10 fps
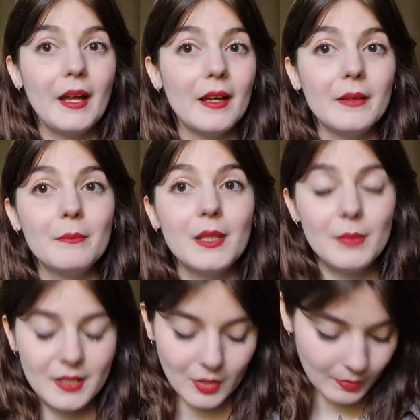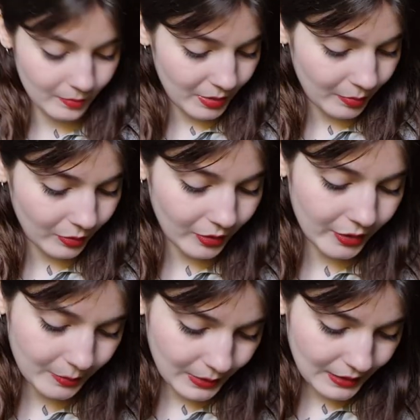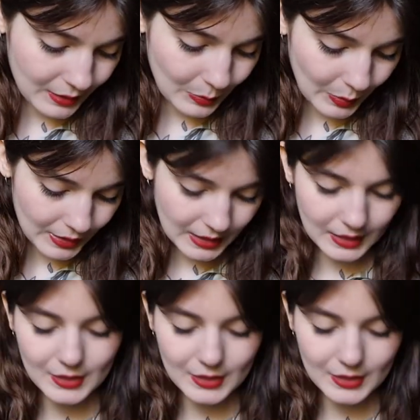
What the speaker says: maybe some people are gonna be disappointed.